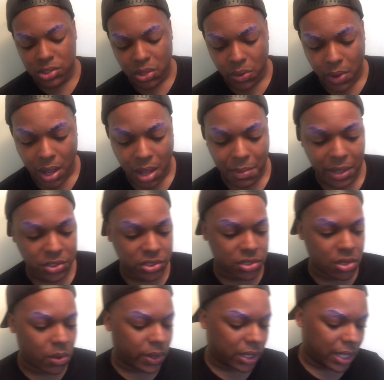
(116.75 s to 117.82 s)
So I
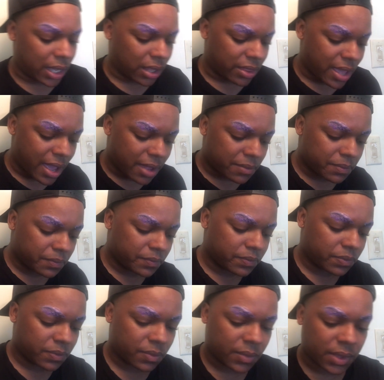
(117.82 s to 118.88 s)
just go in like that.
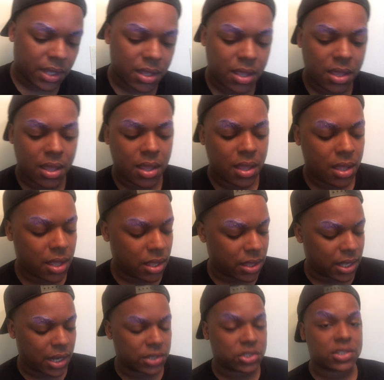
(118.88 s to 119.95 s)
Then I